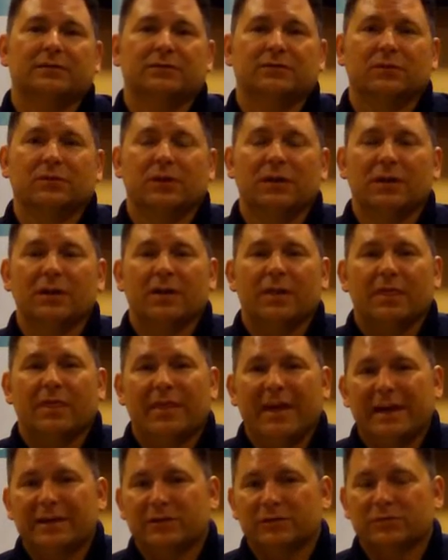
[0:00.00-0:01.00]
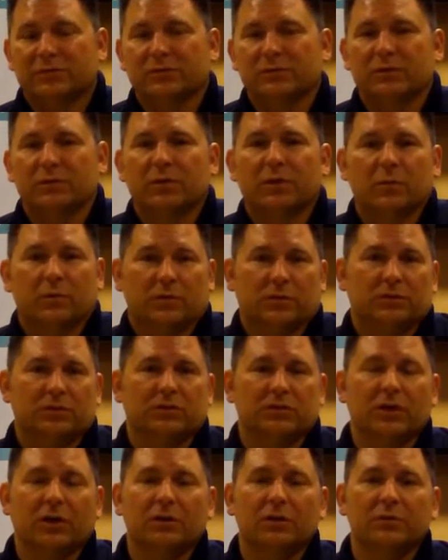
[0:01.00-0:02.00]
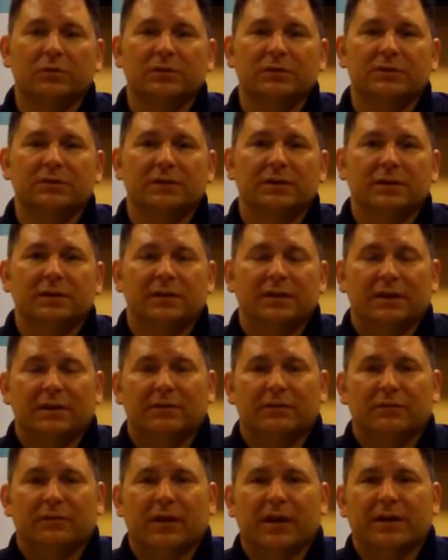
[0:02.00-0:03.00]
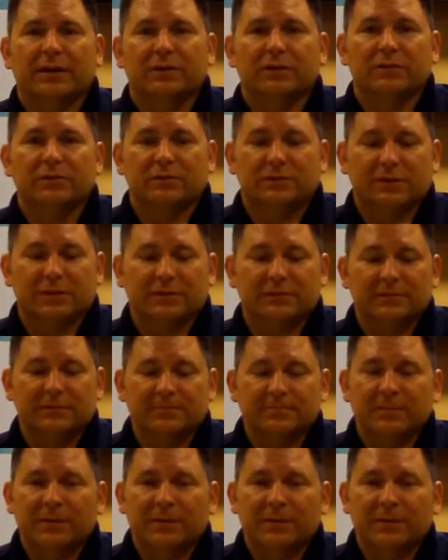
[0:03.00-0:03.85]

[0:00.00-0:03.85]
So that is really where we're going to start with and define those things.